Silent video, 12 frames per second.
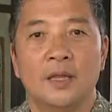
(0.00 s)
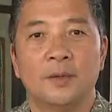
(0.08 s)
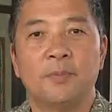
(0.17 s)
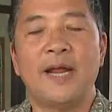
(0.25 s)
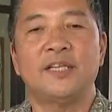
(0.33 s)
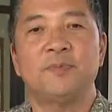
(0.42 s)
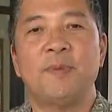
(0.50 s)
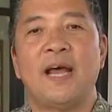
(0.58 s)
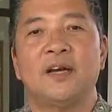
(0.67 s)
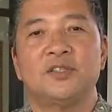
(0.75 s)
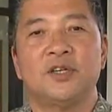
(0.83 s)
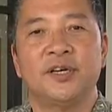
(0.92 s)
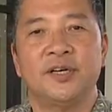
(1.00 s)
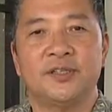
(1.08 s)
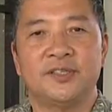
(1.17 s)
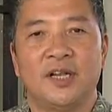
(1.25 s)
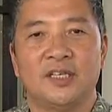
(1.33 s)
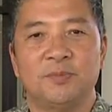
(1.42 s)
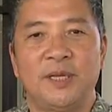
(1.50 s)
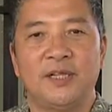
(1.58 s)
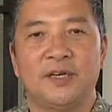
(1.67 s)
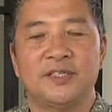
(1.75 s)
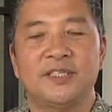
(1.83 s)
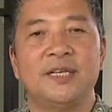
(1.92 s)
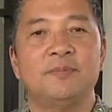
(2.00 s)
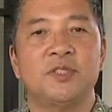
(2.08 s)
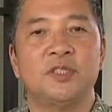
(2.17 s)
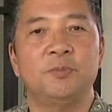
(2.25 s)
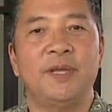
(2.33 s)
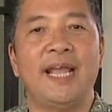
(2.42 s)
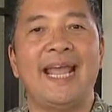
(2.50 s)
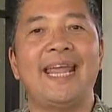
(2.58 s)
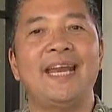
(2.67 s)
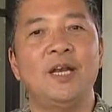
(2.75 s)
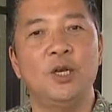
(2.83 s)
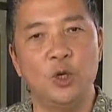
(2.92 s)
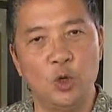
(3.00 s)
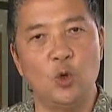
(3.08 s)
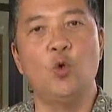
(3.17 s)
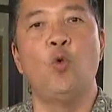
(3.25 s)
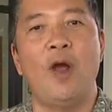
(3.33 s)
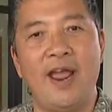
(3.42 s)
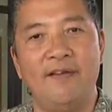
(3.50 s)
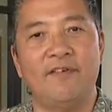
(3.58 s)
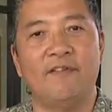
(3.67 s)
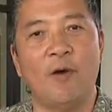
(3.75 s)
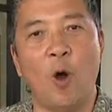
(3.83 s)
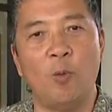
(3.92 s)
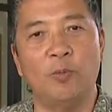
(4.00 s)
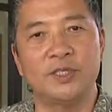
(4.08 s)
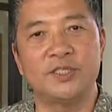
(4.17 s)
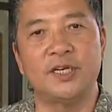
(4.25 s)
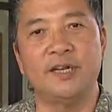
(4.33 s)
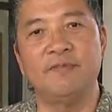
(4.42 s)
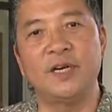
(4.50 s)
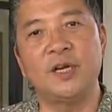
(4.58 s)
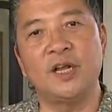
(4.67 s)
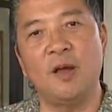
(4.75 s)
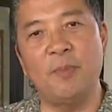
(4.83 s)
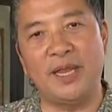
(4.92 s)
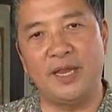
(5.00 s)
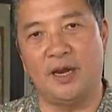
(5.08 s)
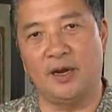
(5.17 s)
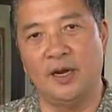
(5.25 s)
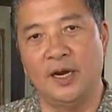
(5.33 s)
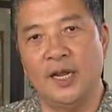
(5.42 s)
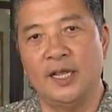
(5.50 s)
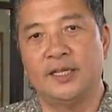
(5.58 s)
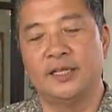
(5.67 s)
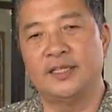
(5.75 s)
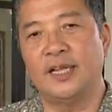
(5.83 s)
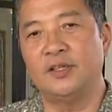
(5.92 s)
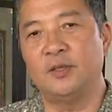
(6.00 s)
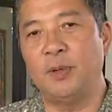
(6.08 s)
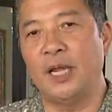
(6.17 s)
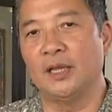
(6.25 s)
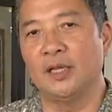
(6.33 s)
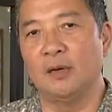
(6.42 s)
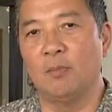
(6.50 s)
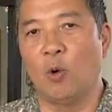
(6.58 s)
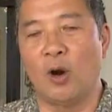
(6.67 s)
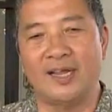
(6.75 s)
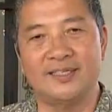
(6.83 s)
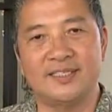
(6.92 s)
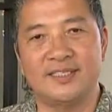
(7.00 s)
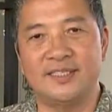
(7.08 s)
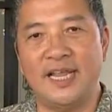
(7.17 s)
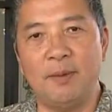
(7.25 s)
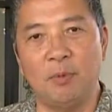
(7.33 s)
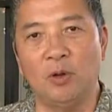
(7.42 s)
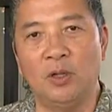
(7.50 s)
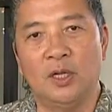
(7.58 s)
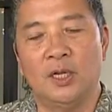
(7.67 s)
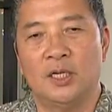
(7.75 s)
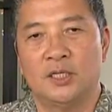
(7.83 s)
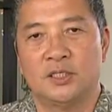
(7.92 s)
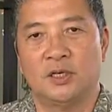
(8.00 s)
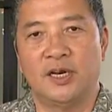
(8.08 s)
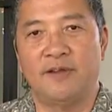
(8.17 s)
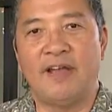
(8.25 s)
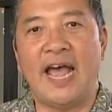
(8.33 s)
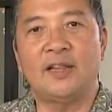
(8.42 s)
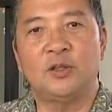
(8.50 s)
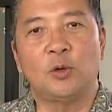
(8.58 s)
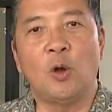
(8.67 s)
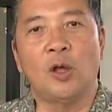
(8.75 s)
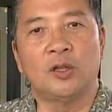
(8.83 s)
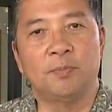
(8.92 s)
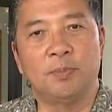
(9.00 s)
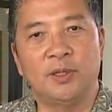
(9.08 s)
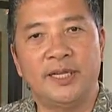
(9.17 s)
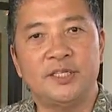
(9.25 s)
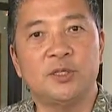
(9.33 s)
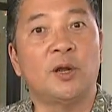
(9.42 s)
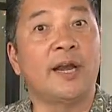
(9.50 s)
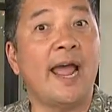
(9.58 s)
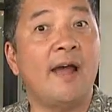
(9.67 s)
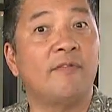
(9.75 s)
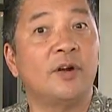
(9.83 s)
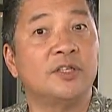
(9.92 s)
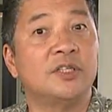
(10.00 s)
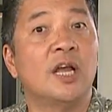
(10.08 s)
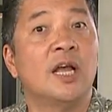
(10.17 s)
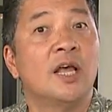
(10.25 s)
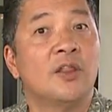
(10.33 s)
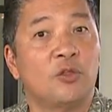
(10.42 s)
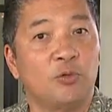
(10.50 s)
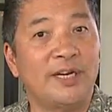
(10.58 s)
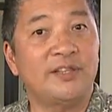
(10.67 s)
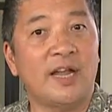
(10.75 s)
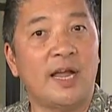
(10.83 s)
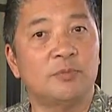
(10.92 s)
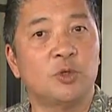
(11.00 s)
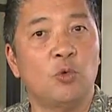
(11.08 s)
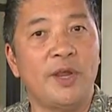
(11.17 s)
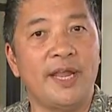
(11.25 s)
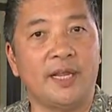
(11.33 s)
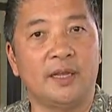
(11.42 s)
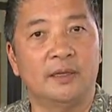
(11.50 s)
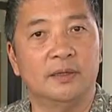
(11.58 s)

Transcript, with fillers: The branch manager here tells me there seems to be a new wave of homeless that have been coming here that tend to be a little more unstable, so they've had to call the police on average three times a week.